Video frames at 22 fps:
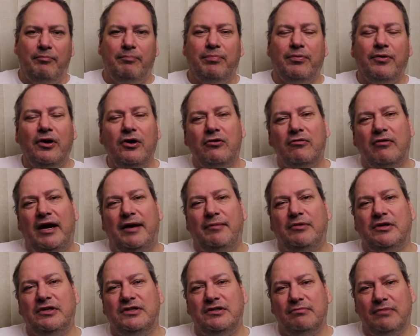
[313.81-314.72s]

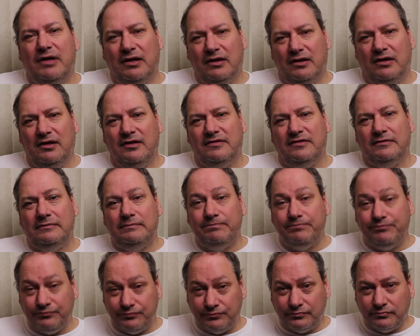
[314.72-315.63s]
programmers among us
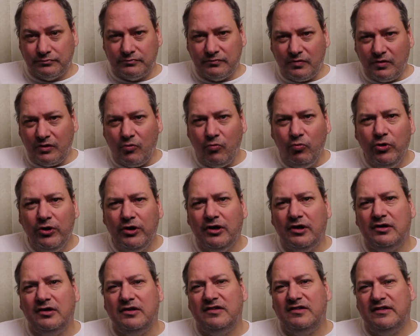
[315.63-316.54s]
will
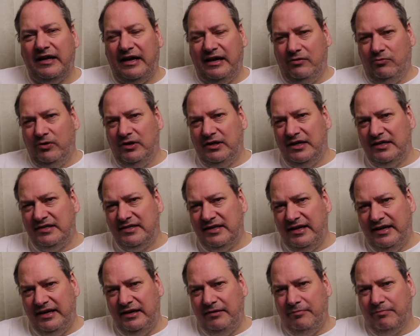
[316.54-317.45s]
understand when I
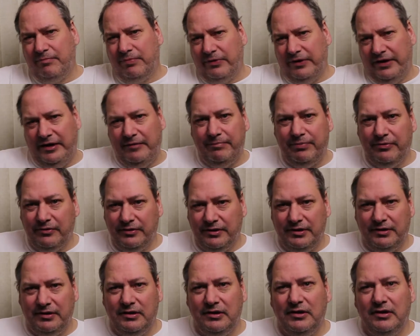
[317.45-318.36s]
say
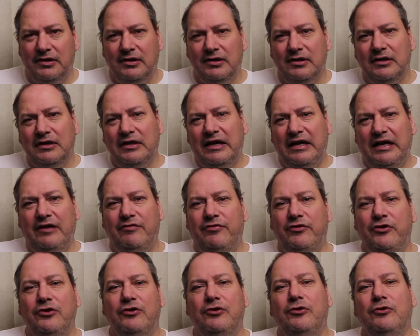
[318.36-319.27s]
breakpoint.
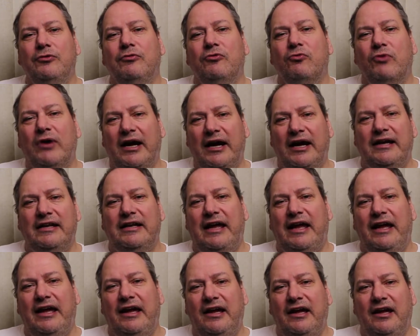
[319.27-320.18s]
If you
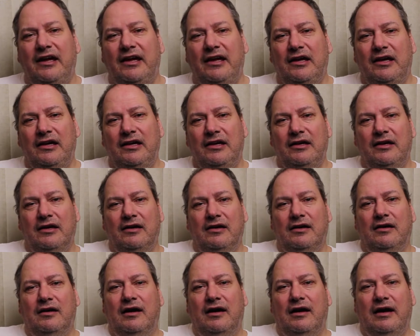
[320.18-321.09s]
write a
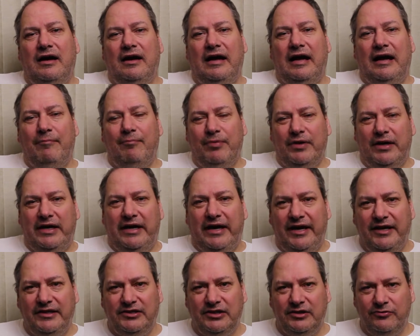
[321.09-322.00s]

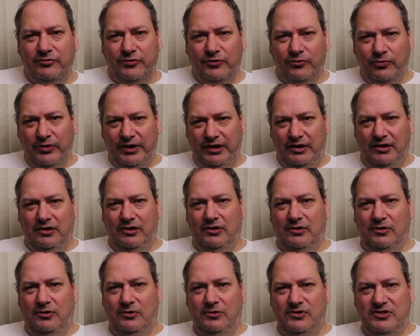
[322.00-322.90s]
application for
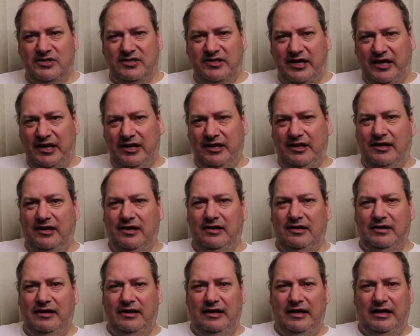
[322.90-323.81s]
Windows 10
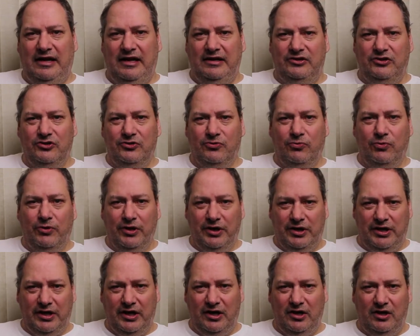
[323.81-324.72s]
and you're
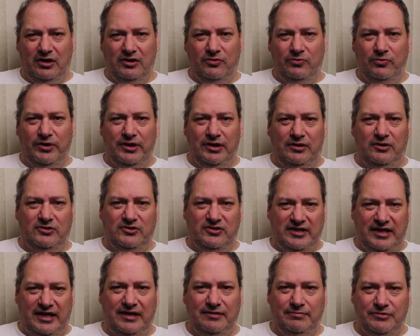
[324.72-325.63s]
working on a Windows
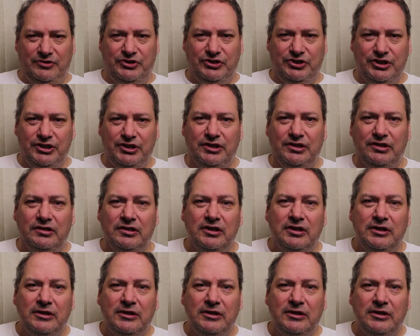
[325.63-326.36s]
10 machine,